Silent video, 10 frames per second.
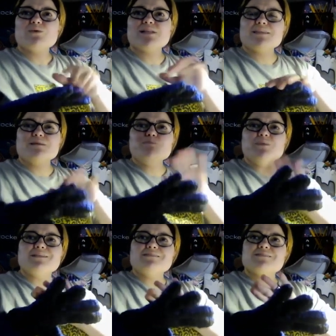where like the
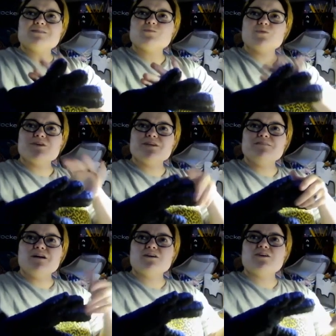mittens, where it
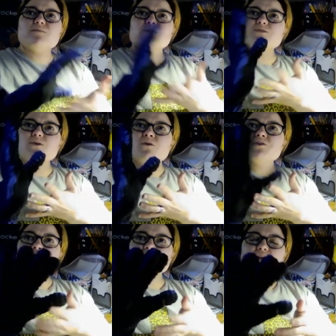uncovers all
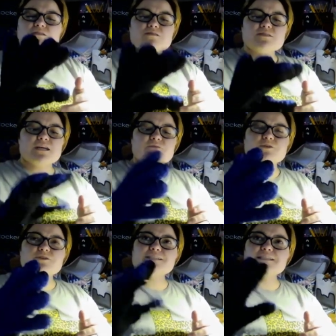your fingers. If
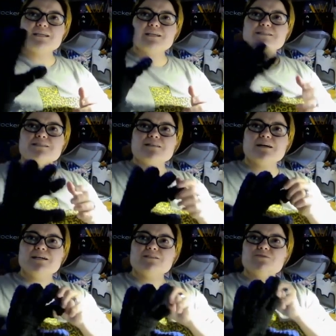you're just needing to
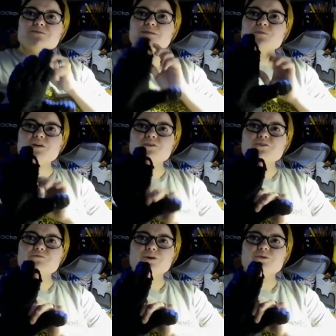like do something on
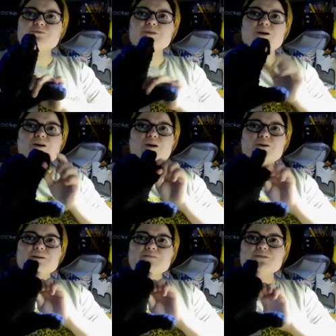your phone,
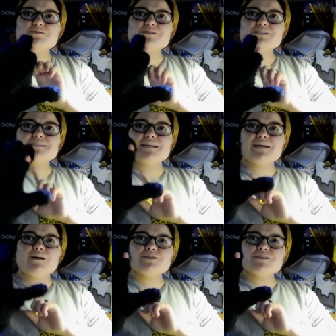all you have to do is just take
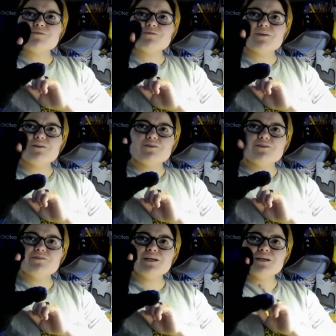out whichever finger
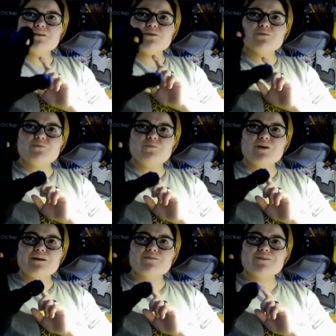you need or
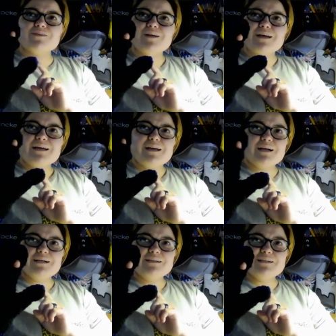whatever.
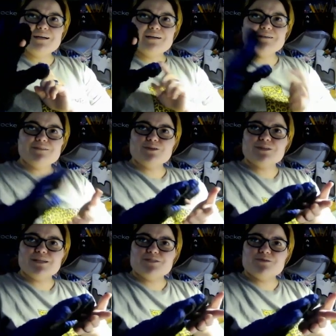And you
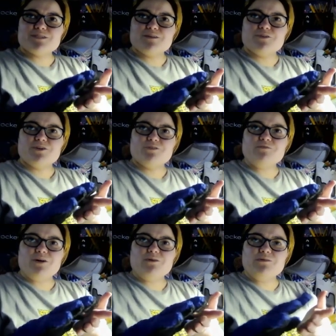can like do stuff on your
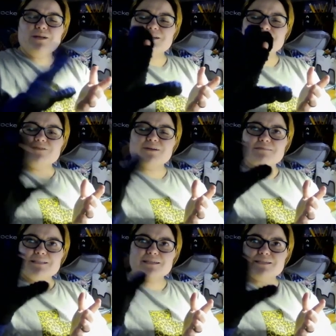phone and you don't have
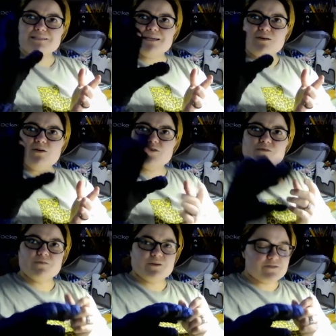to like take all
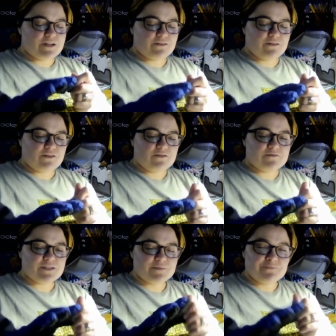your fingers out of the
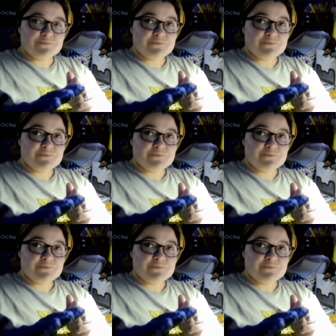gloves.